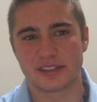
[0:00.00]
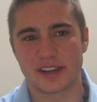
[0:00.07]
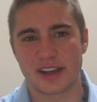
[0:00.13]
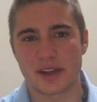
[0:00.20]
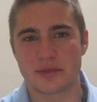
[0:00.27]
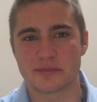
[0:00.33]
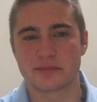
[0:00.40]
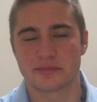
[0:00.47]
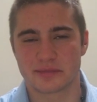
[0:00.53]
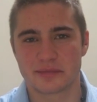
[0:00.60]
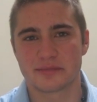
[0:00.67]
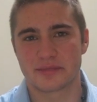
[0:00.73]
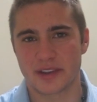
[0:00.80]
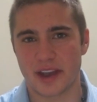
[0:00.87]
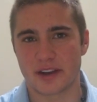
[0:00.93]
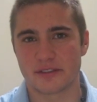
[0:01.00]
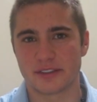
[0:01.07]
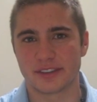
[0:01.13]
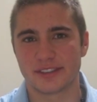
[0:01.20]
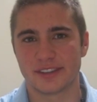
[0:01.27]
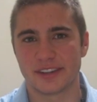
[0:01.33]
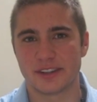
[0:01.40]
I am kind of
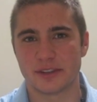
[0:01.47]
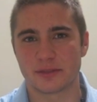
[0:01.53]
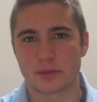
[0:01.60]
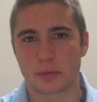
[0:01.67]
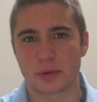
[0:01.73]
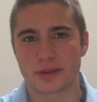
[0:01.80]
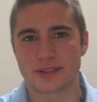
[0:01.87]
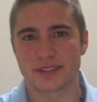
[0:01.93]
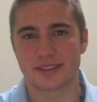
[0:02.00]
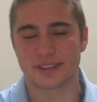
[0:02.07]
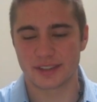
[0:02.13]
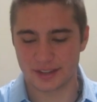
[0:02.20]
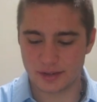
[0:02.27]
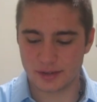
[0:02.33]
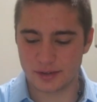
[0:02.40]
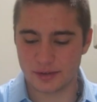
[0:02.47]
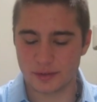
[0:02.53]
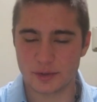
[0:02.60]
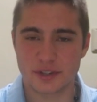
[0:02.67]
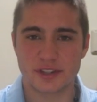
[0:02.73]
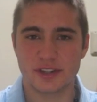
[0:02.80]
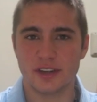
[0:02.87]
a different person,
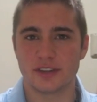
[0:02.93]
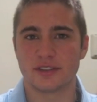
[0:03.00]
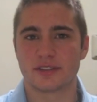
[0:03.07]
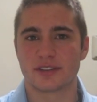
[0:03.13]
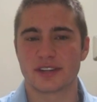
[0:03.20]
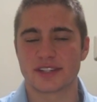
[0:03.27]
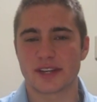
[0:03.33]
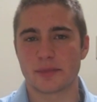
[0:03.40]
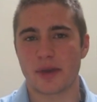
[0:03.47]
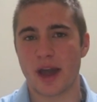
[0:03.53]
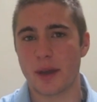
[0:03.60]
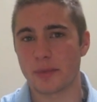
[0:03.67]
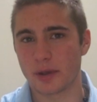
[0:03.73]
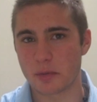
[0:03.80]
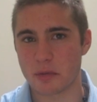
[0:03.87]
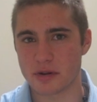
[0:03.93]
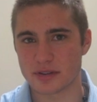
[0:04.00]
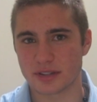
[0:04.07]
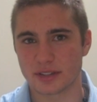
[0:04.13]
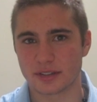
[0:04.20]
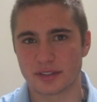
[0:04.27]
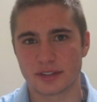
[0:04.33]
which is good because I'm a happier
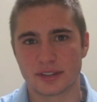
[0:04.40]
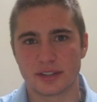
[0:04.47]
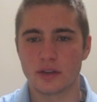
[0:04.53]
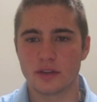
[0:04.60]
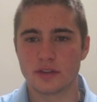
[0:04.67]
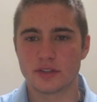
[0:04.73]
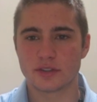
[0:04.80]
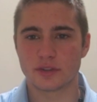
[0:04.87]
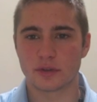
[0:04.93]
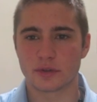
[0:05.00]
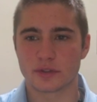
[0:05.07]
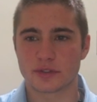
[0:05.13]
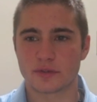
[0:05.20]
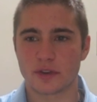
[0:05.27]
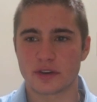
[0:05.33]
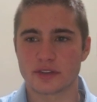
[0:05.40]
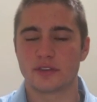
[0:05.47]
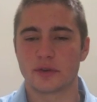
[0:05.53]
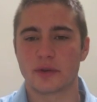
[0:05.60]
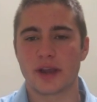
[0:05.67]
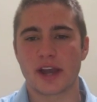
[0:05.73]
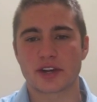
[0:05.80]
person. So as far as
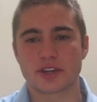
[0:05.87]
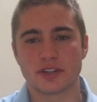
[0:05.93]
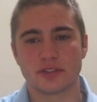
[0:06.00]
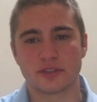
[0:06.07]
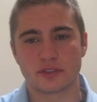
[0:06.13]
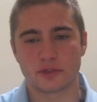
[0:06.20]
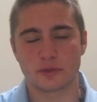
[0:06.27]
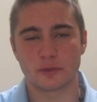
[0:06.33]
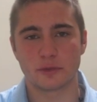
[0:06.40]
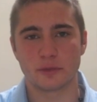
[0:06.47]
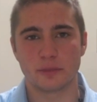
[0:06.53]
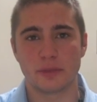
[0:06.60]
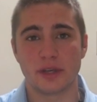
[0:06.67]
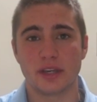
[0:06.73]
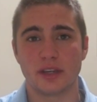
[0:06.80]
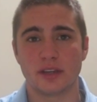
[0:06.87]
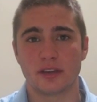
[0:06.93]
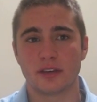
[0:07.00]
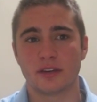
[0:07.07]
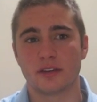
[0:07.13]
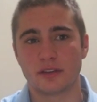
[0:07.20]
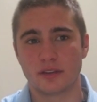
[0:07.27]
the reaction to me
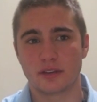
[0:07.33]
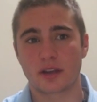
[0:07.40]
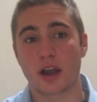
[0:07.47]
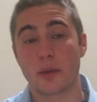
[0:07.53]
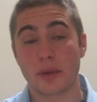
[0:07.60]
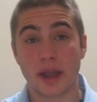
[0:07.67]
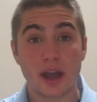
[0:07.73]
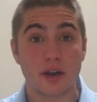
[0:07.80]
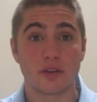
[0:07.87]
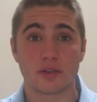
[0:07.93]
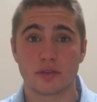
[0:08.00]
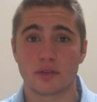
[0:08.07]
coming out,